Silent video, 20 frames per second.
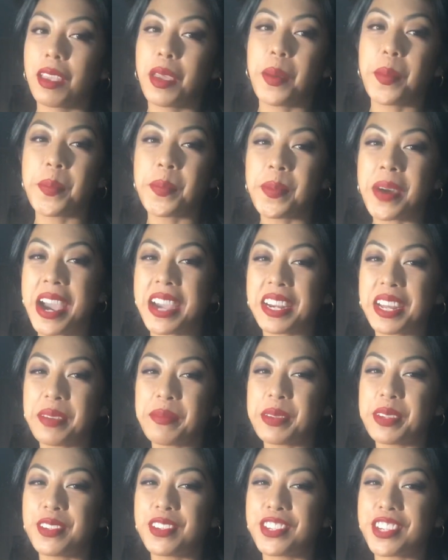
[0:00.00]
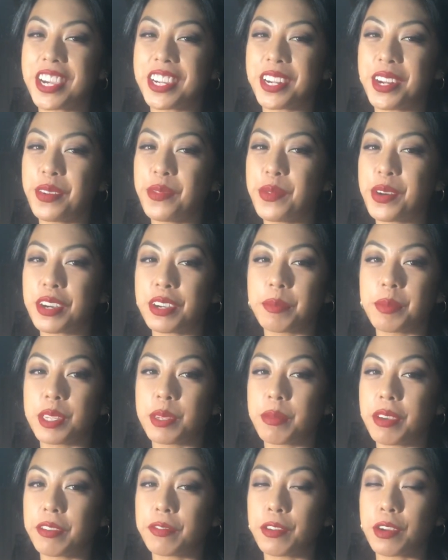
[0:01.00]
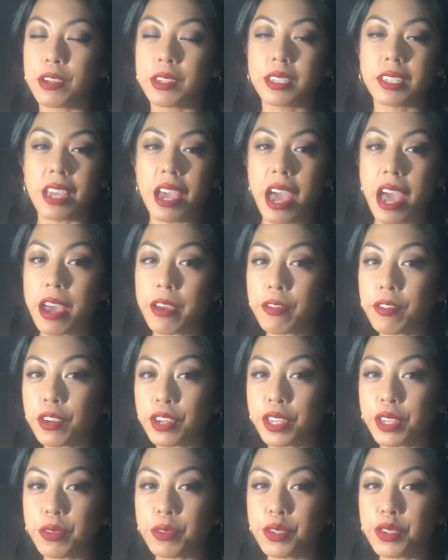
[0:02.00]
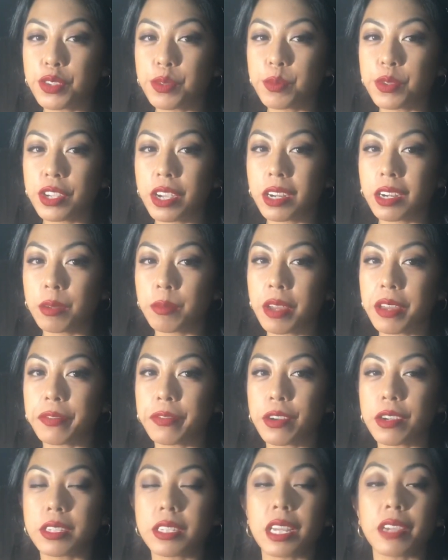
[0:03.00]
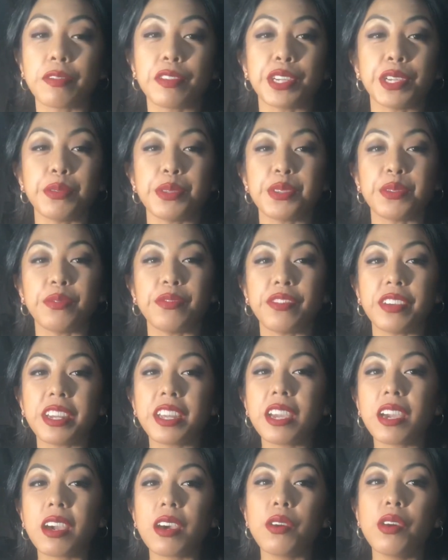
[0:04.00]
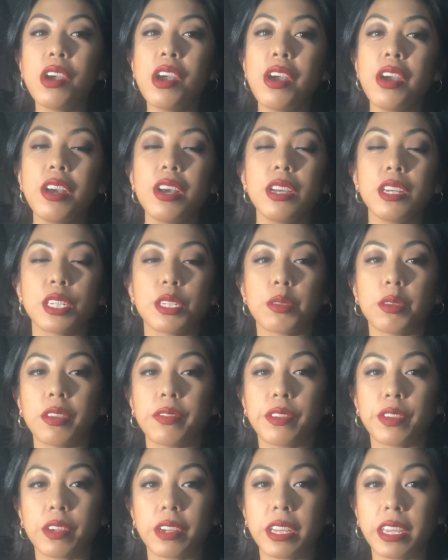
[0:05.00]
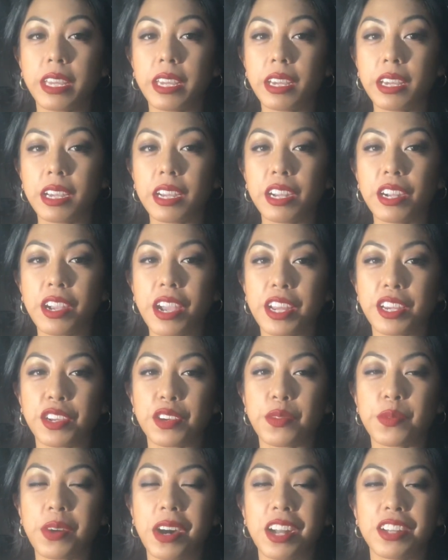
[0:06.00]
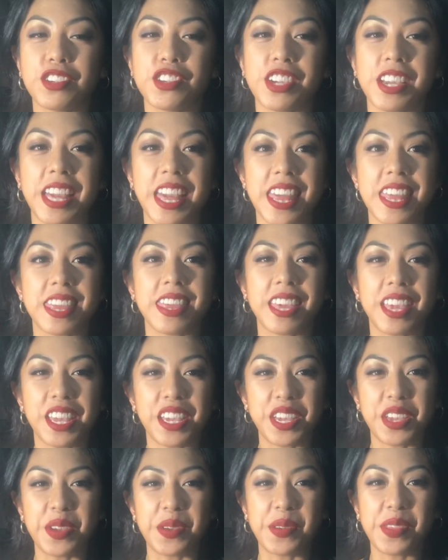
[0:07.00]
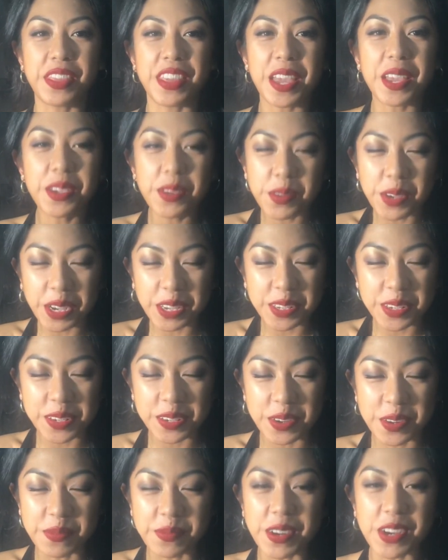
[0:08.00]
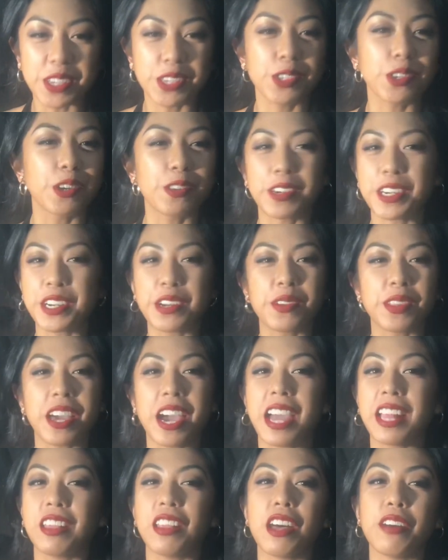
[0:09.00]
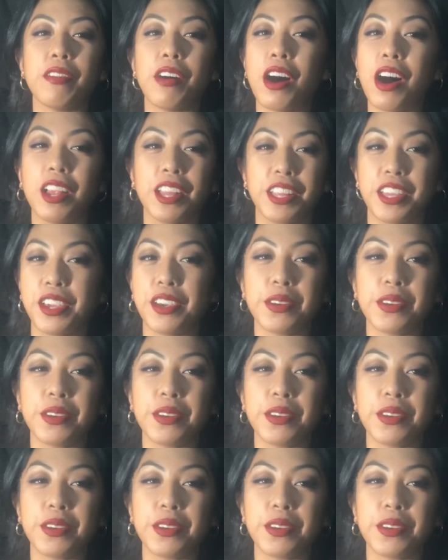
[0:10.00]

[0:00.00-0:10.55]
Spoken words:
My name is Jen, and welcome to my first ever YouTube channel, my first ever YouTube video. So if you're here and you're watching, thank you. Thank you guys so much. You already know that I love all of you.